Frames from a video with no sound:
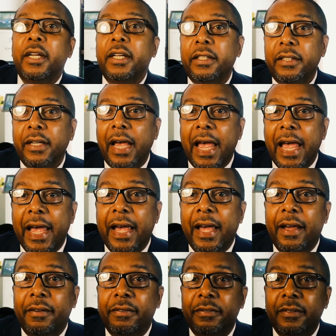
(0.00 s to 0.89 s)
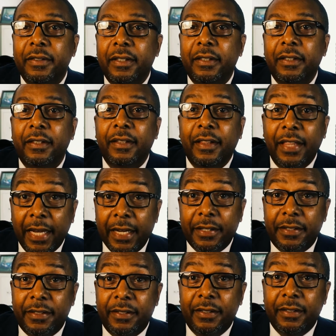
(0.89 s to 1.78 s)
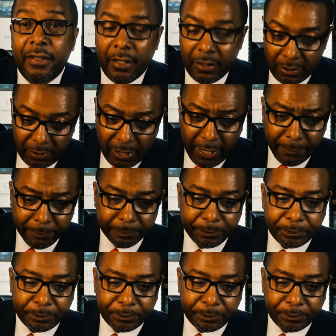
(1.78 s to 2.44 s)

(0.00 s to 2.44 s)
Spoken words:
to have this. Okay?